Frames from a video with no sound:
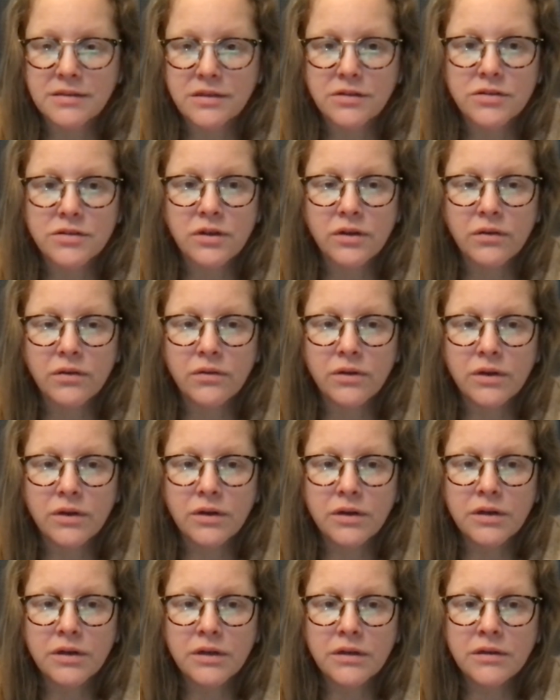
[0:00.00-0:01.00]
There's no
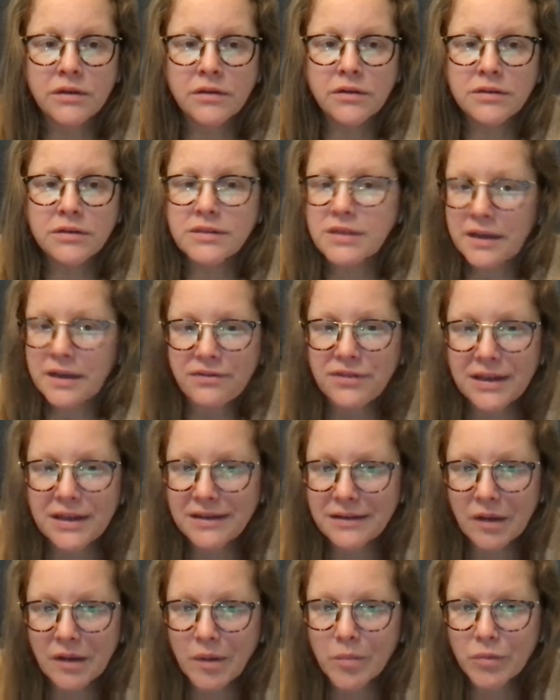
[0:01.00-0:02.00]
safety
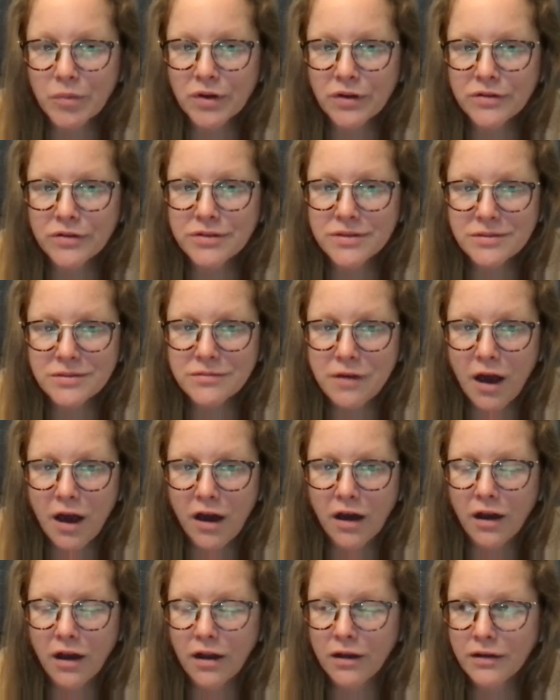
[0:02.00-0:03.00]
in numbers
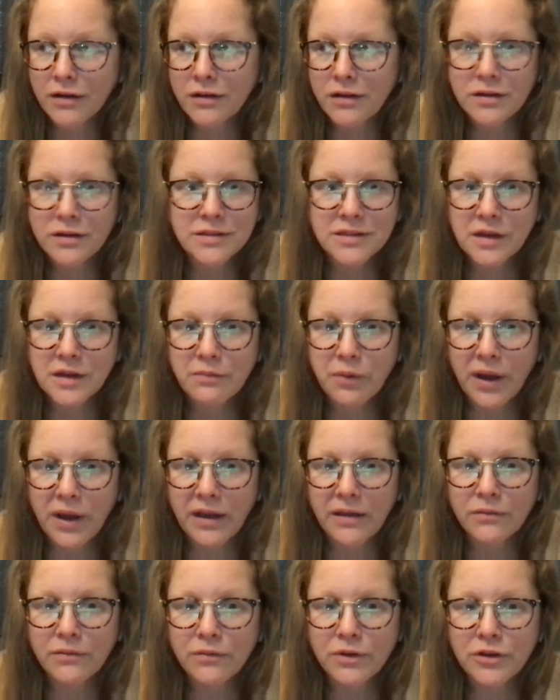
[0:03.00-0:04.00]
on a
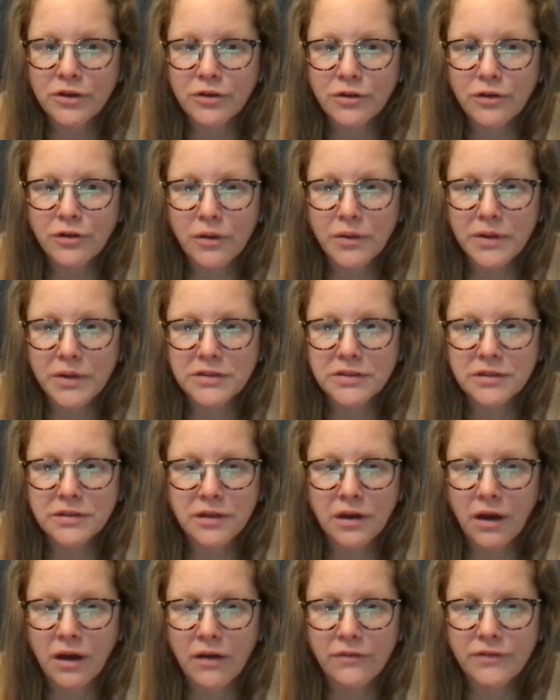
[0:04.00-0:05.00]
subway when you're going to
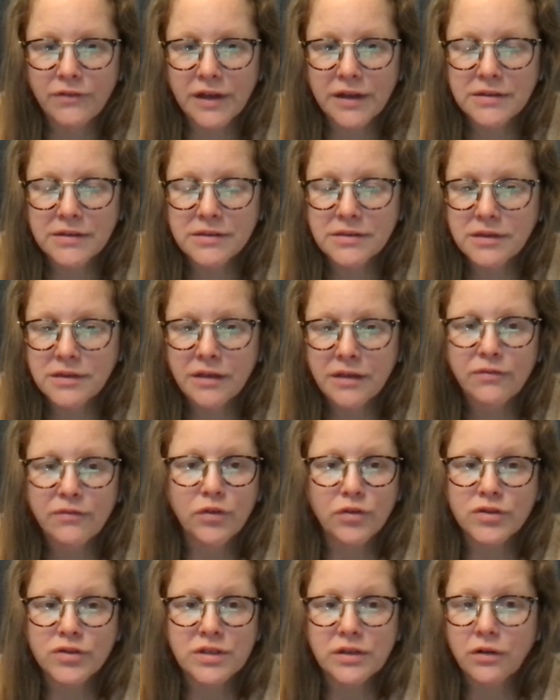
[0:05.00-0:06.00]
the office, if
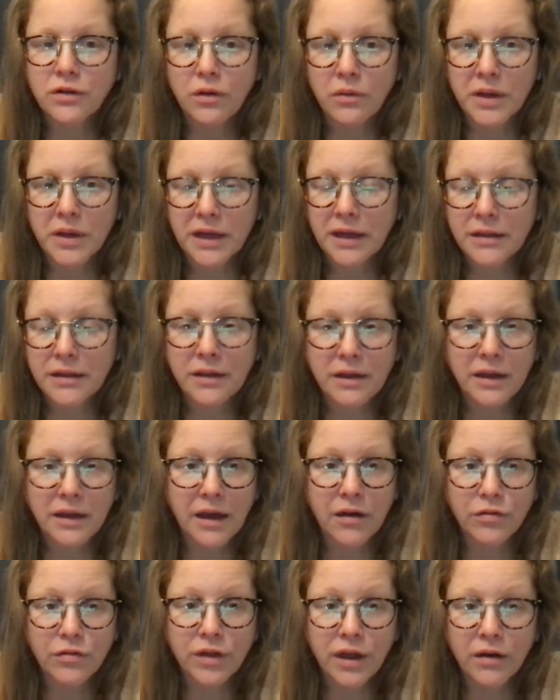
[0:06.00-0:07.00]
you're still going in like
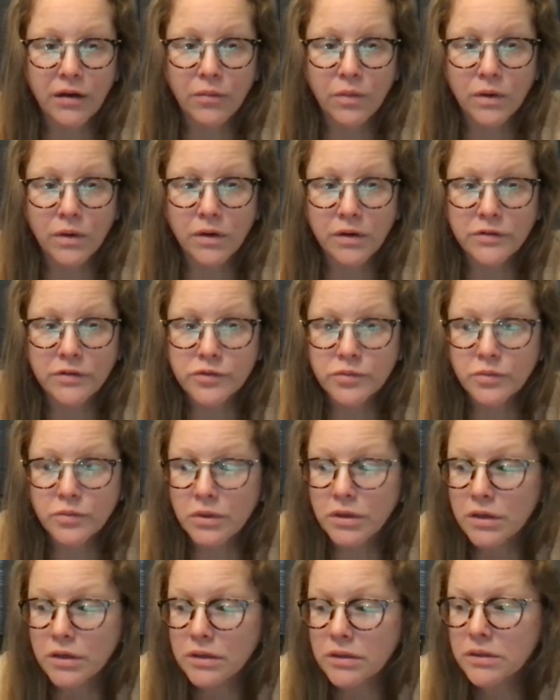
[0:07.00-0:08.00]
healthcare workers
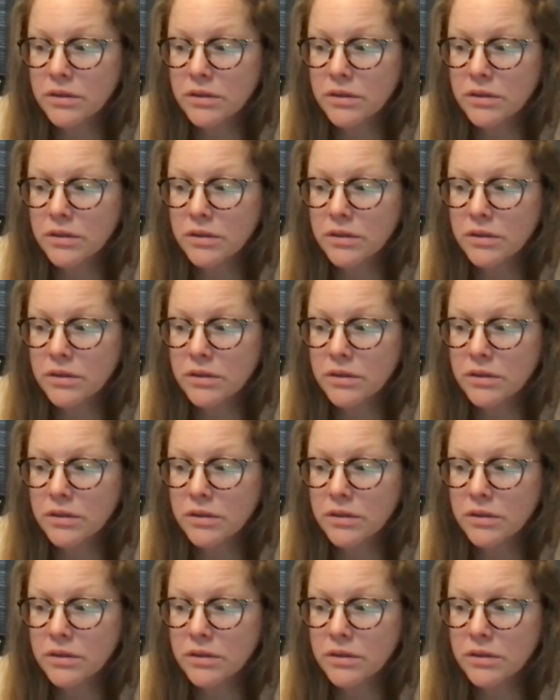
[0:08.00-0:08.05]
were.